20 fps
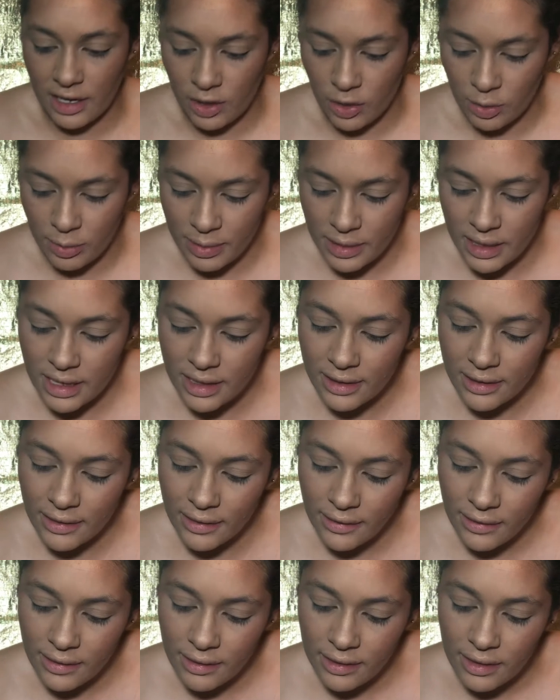could open it.
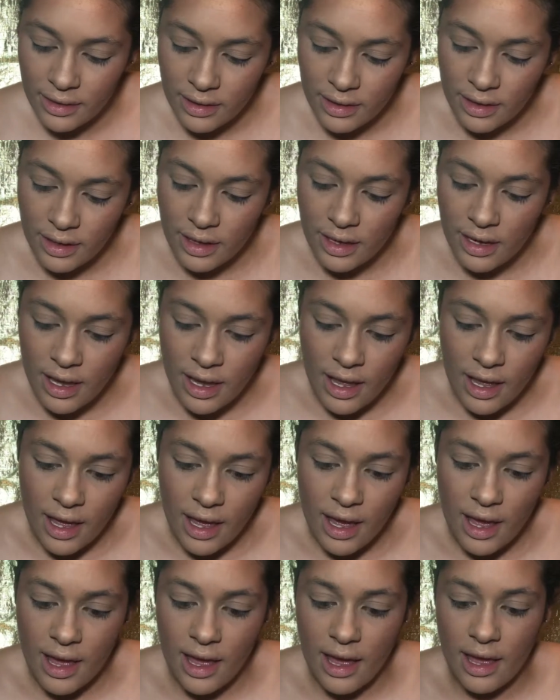
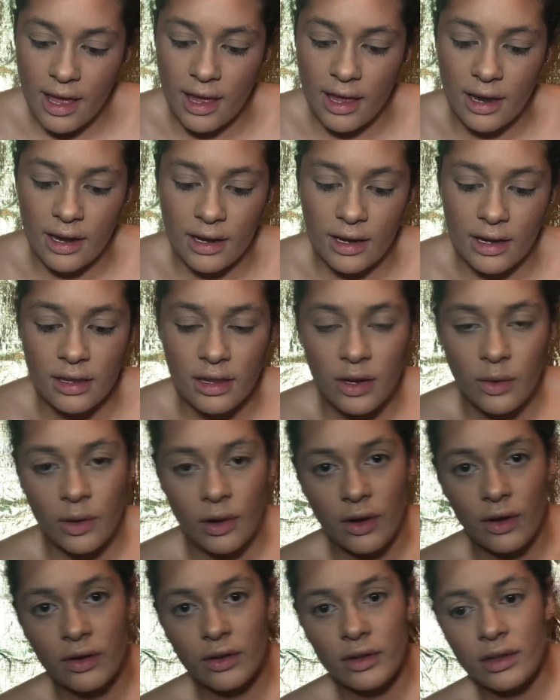And there
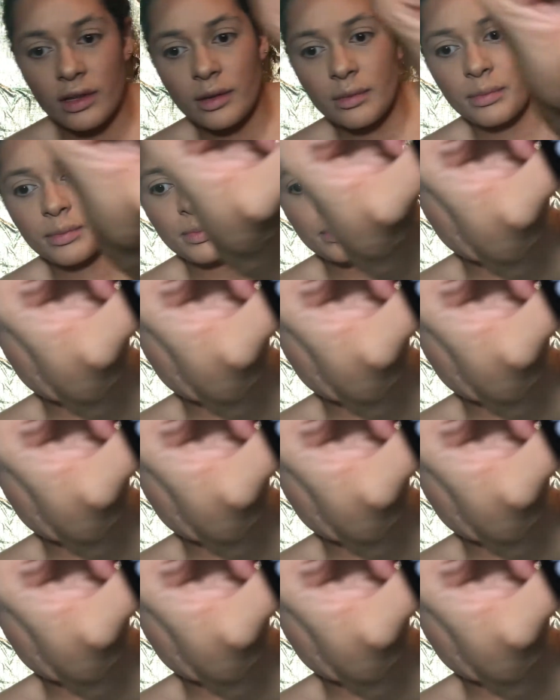we go, the